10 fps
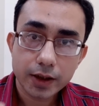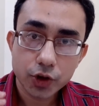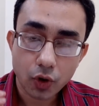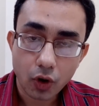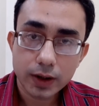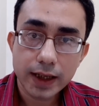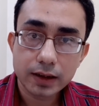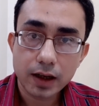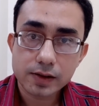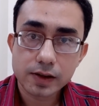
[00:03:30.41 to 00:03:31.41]
your
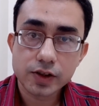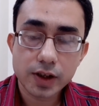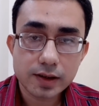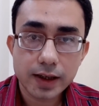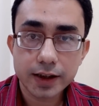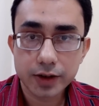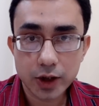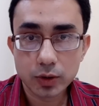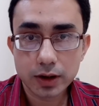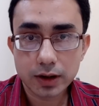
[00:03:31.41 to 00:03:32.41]
online classes, just like
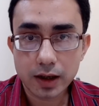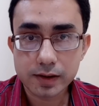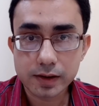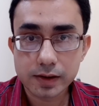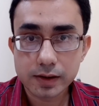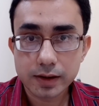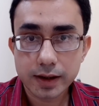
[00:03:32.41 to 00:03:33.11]
regular classes.